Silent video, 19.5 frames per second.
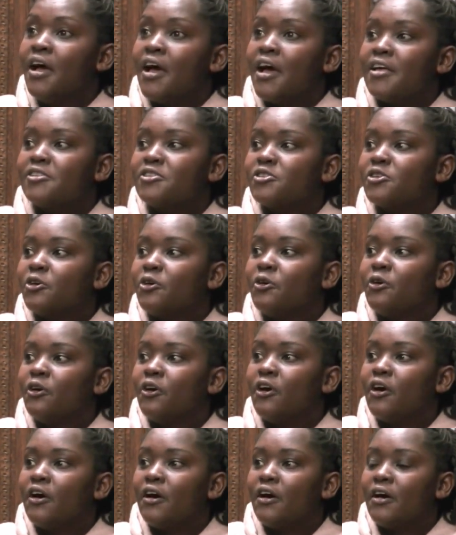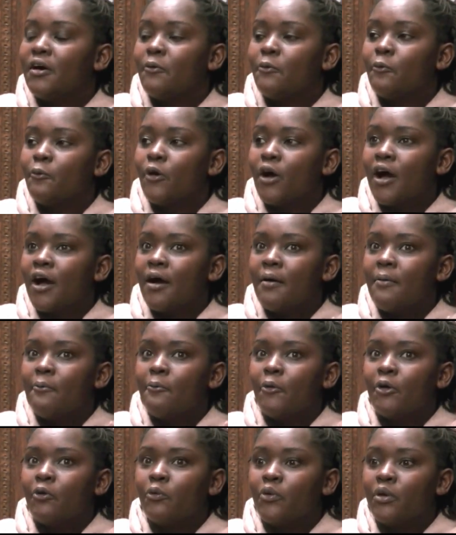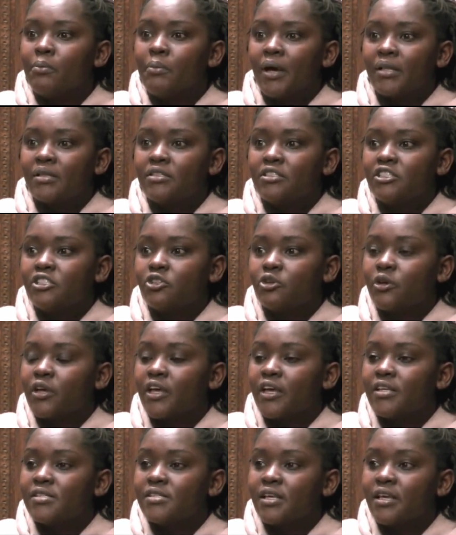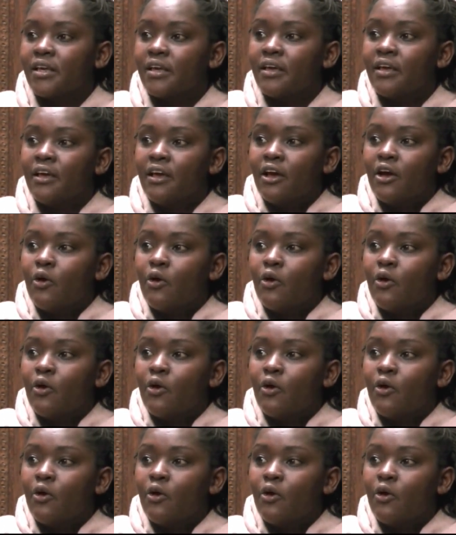And so when we backed Jitokeze,